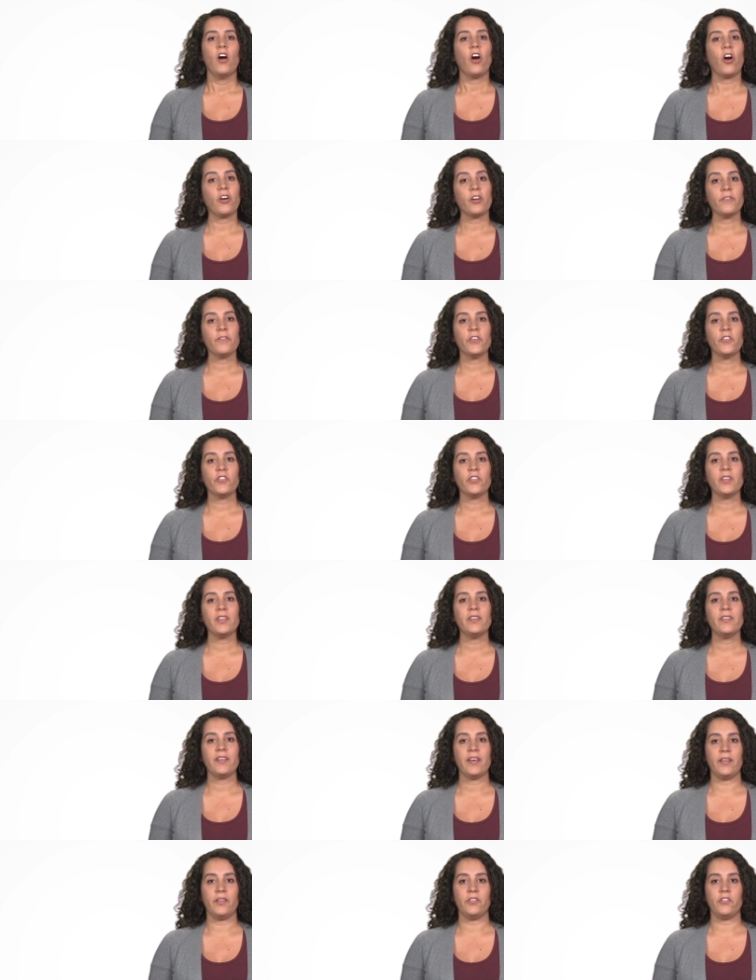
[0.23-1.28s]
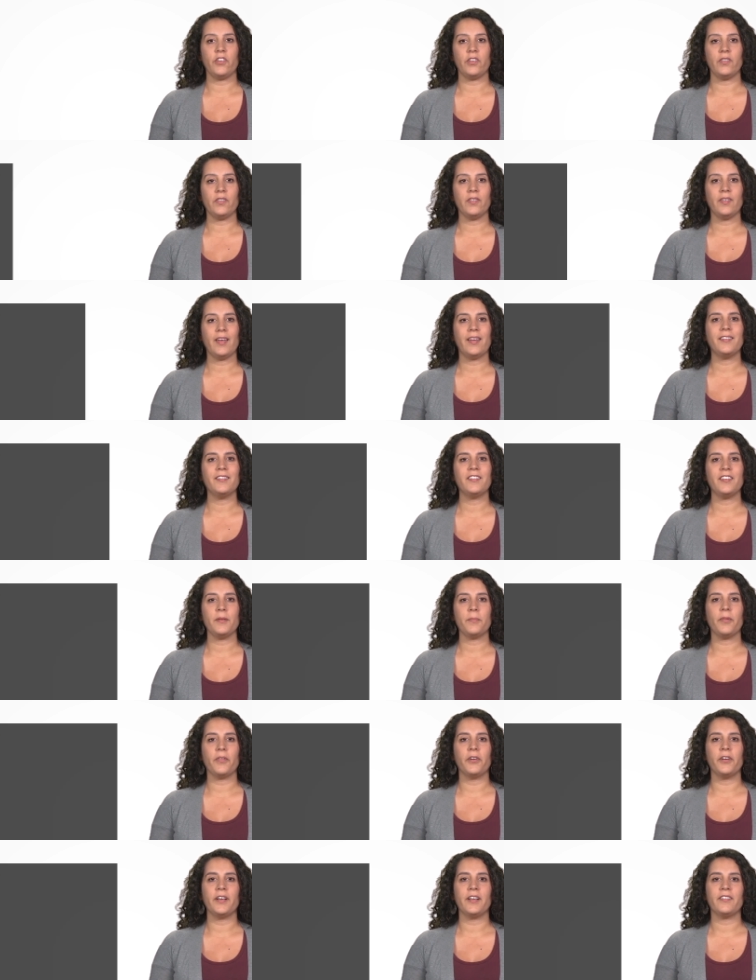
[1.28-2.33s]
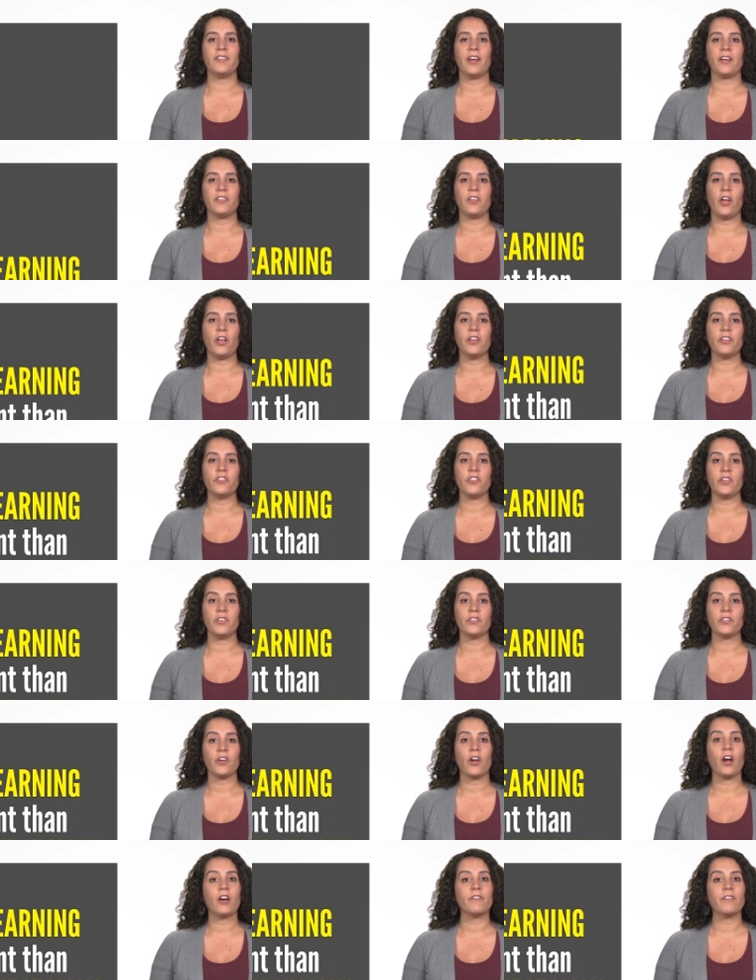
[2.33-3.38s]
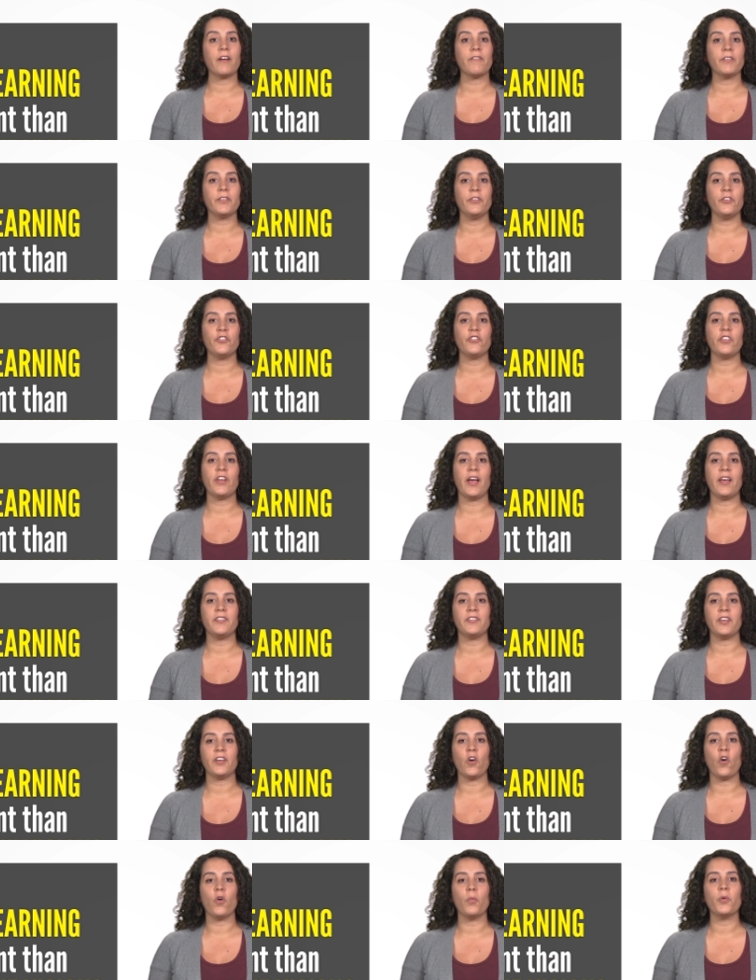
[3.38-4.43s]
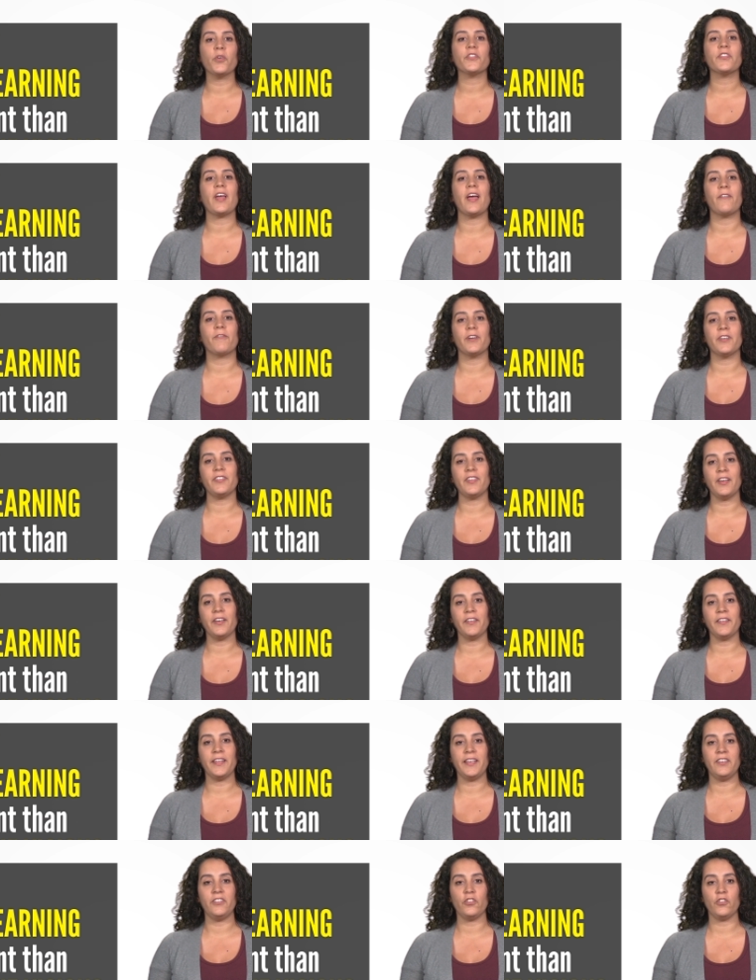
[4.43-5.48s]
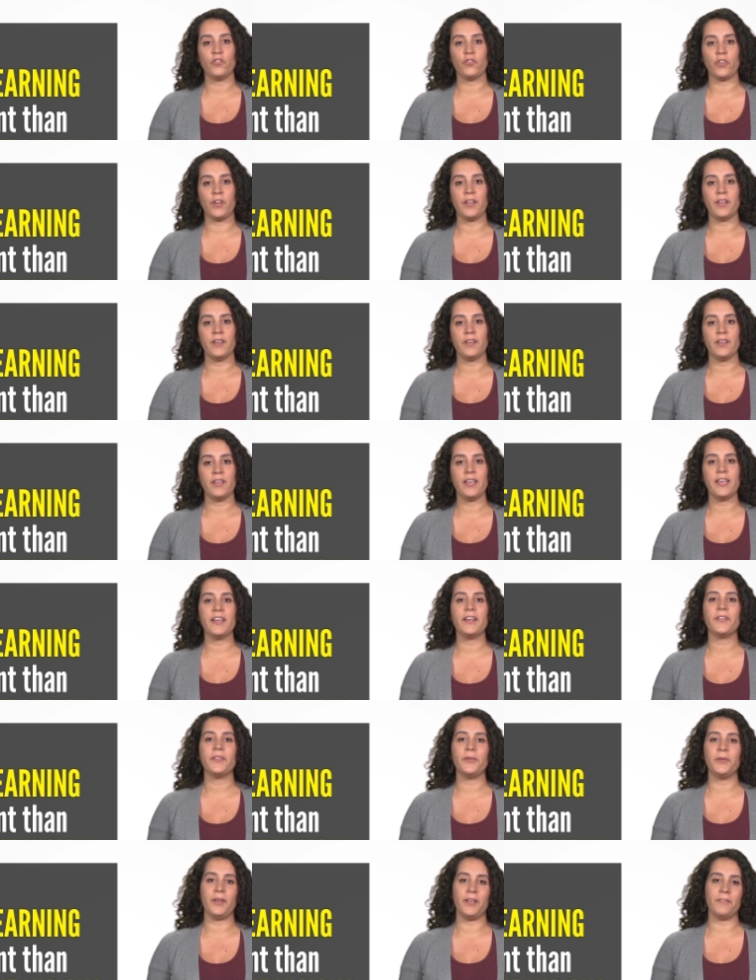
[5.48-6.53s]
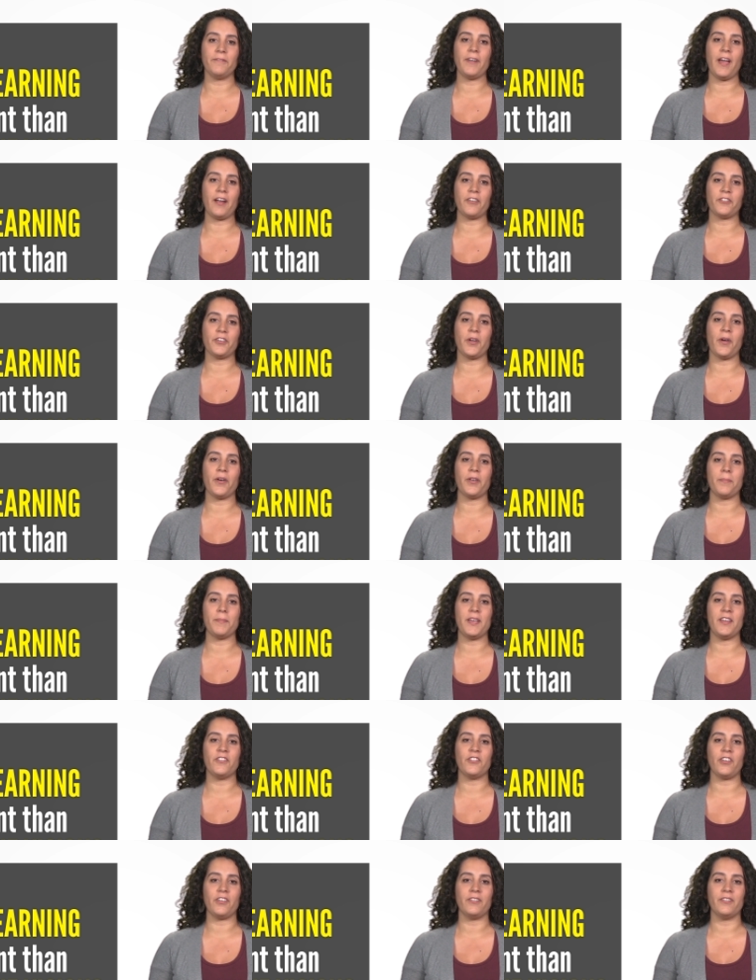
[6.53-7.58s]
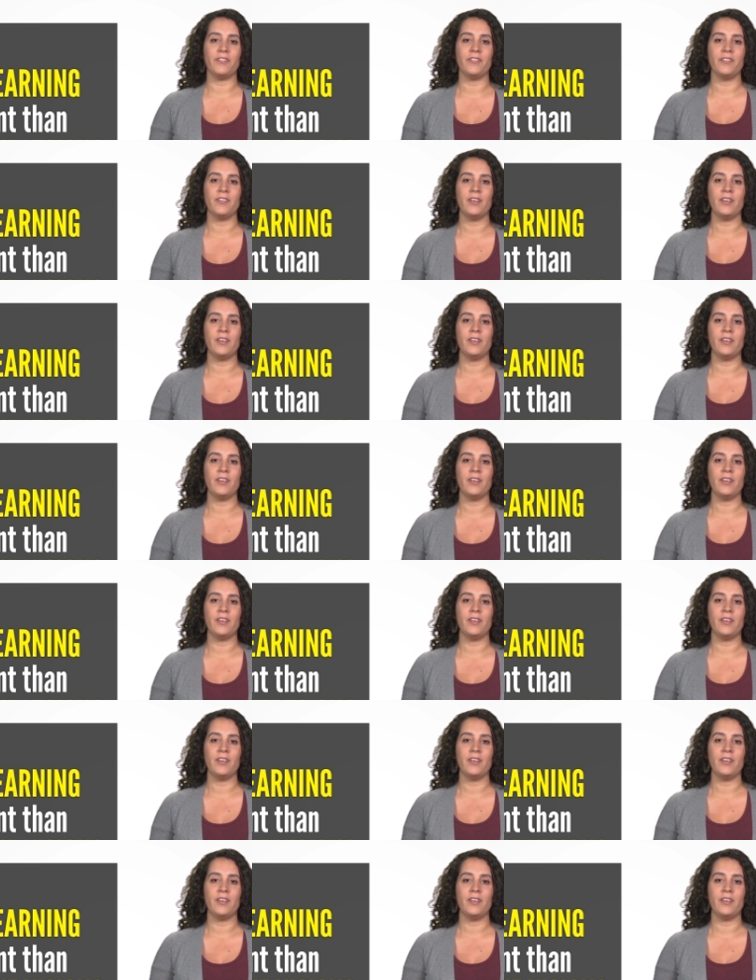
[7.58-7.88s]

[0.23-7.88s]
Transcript: Artificial intelligence and deep learning technologies are revolutionizing almost every single industry, including factory automation.